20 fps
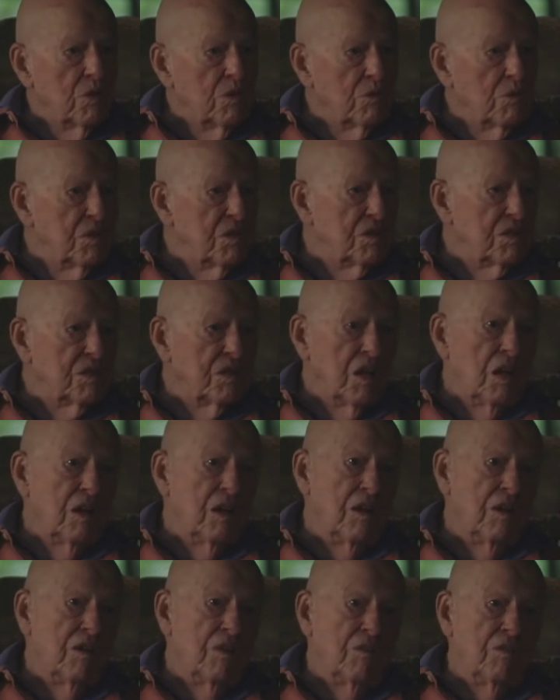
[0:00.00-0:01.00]
one was
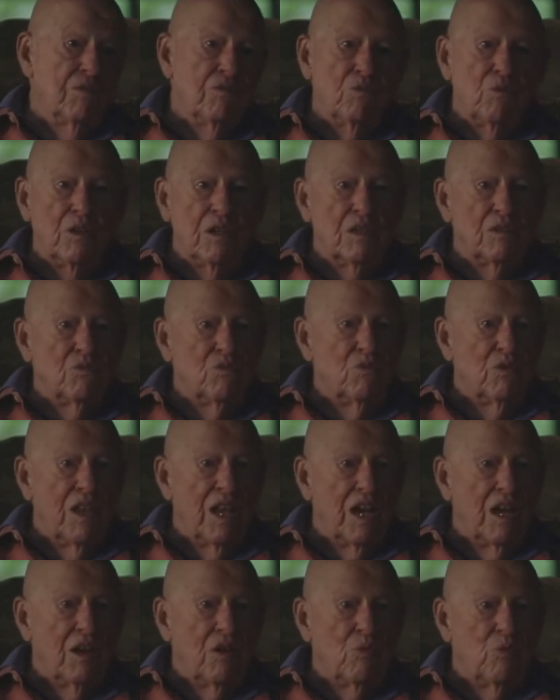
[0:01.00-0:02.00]
uh, when
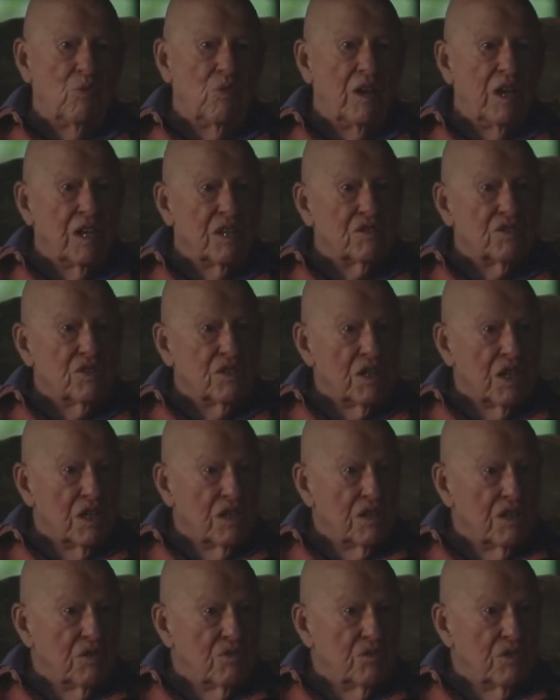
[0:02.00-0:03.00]
they
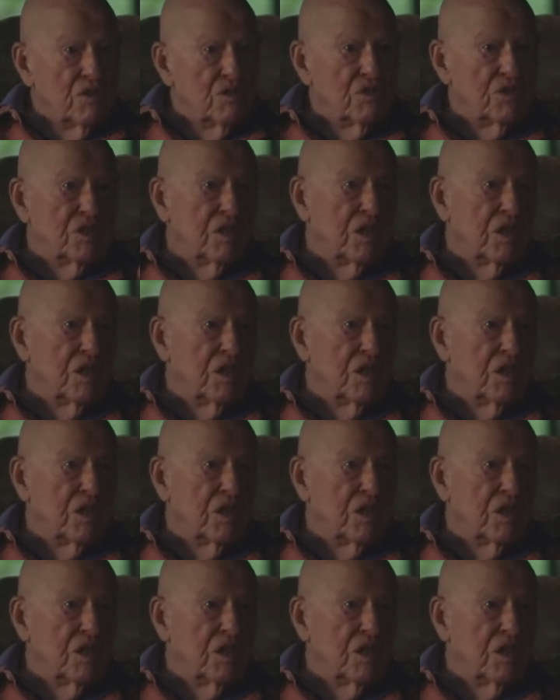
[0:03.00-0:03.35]
extended Route